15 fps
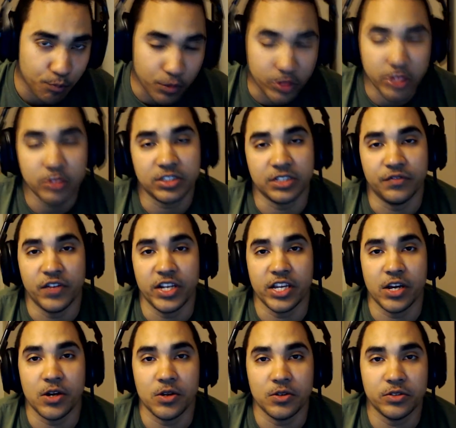producing
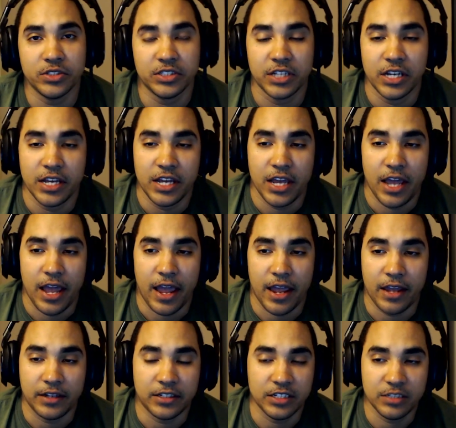videos
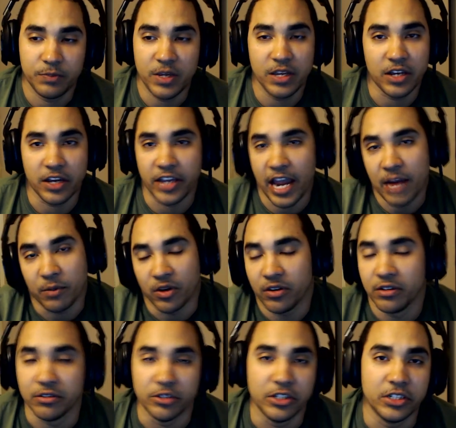and just being a gamer,
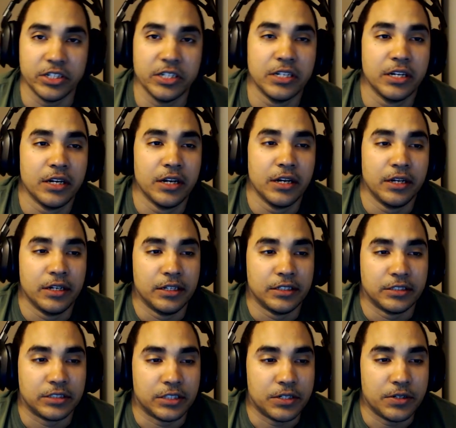really.
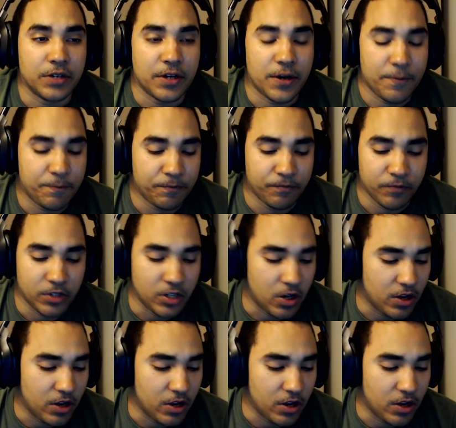So um, you